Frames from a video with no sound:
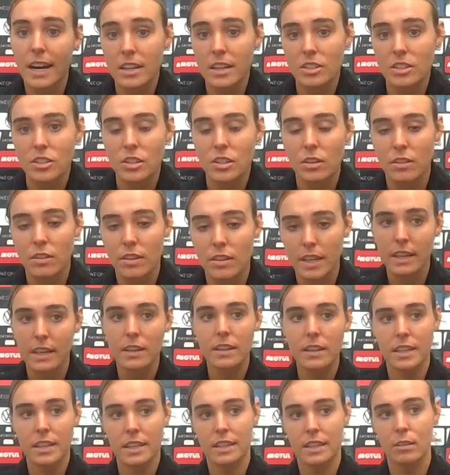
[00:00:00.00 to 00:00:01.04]
are still
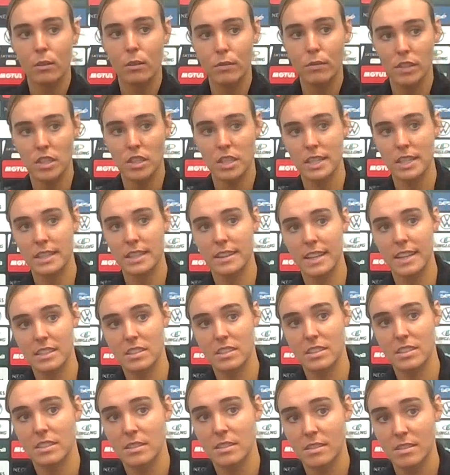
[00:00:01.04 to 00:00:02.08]
there. And obviously
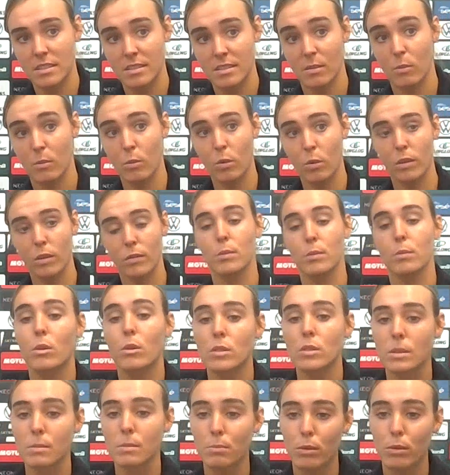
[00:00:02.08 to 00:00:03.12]
that's one of the
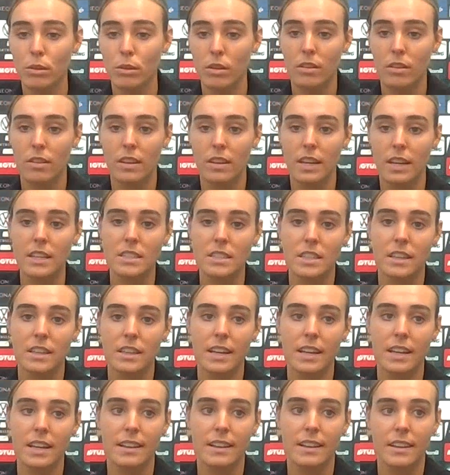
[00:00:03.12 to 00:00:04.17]
most important things,
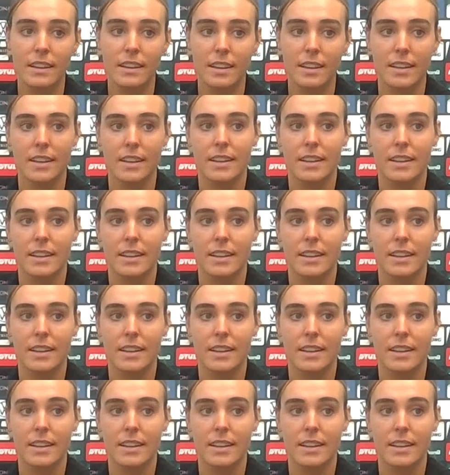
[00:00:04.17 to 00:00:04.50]
that the